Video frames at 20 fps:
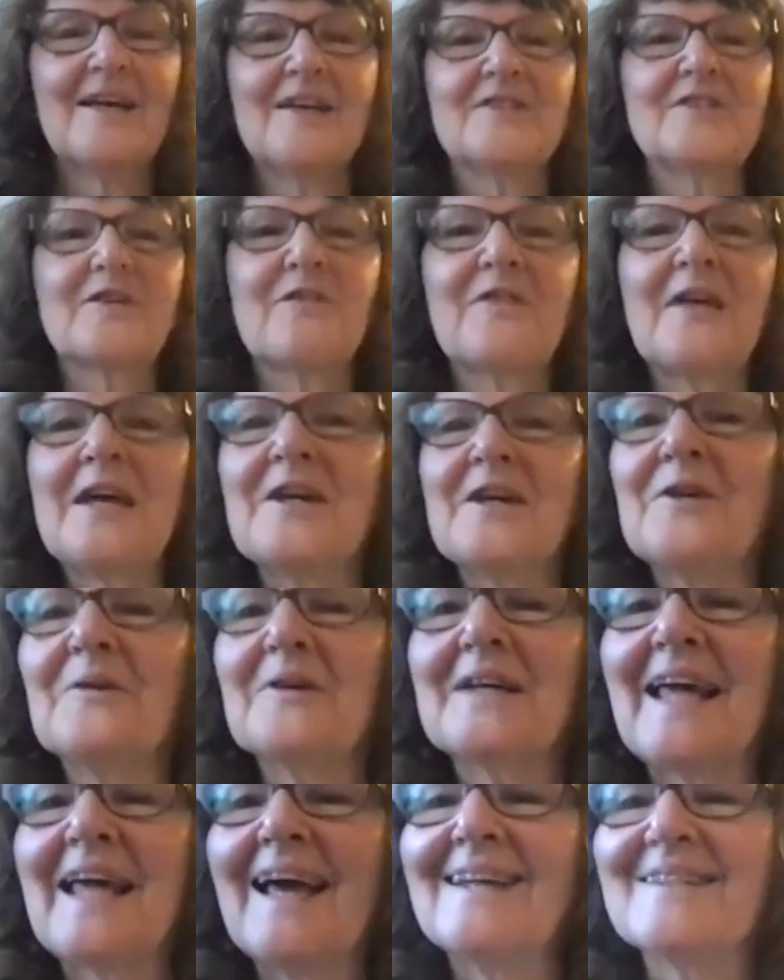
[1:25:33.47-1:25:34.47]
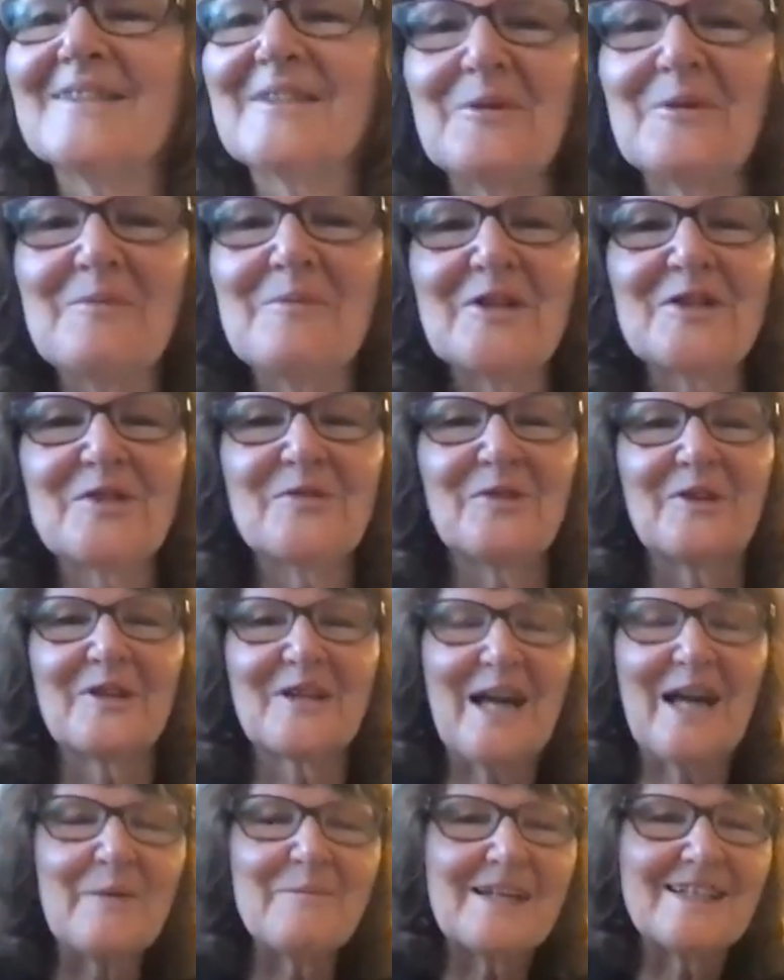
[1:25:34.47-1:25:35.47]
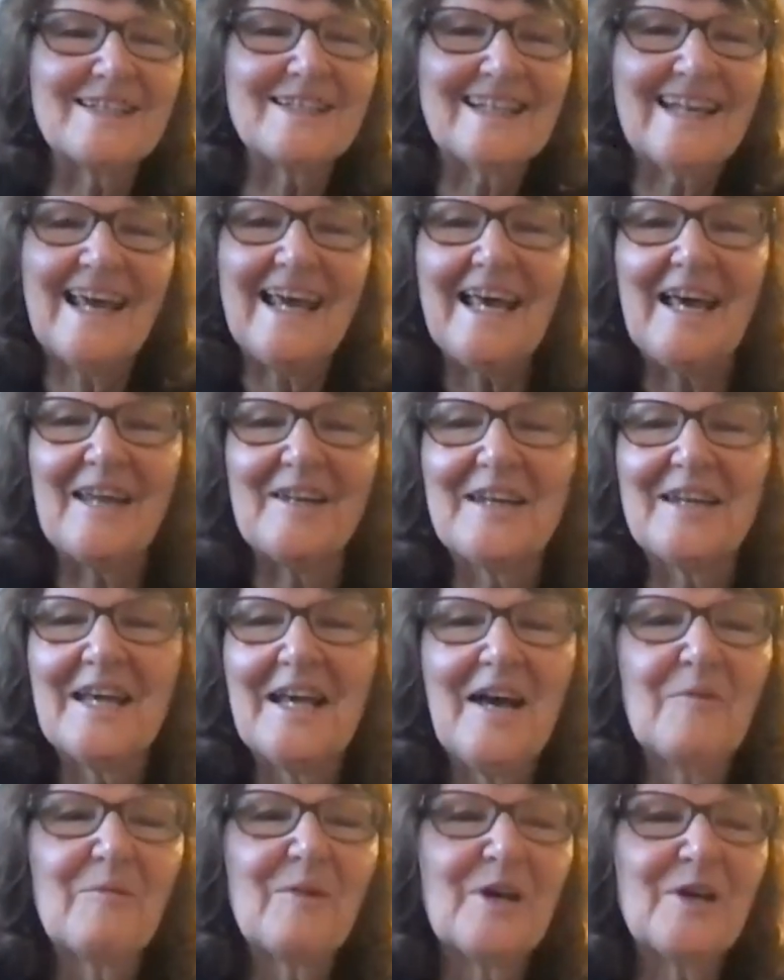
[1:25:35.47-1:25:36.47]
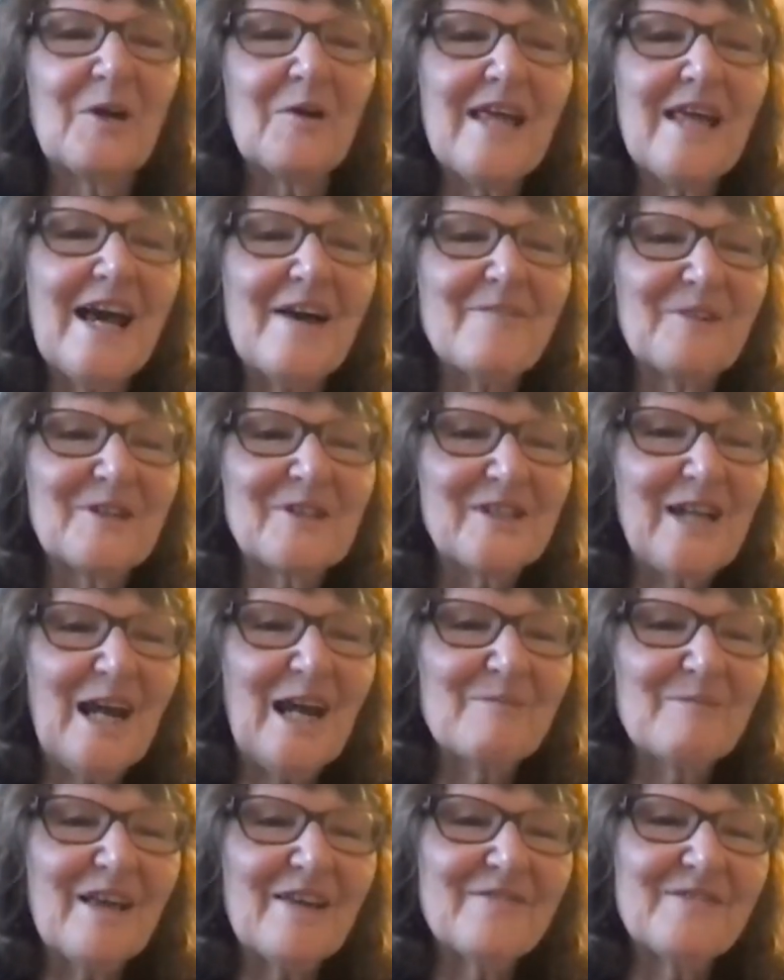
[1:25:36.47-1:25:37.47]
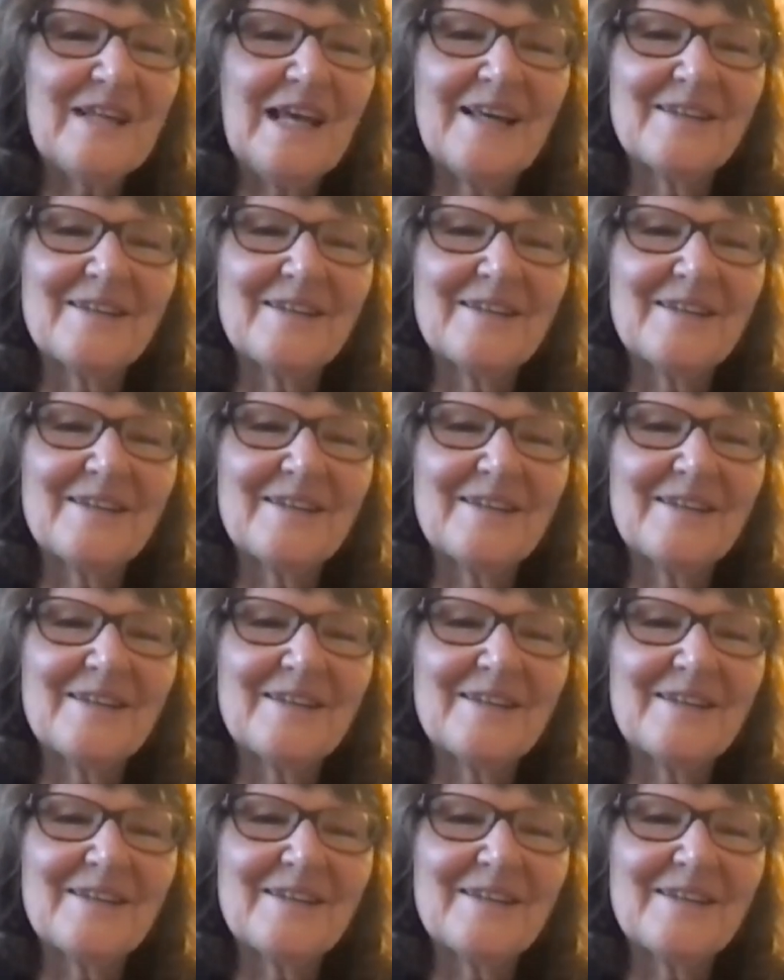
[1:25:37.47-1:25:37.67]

So thank you again so much for coming today. And we don't have much time left.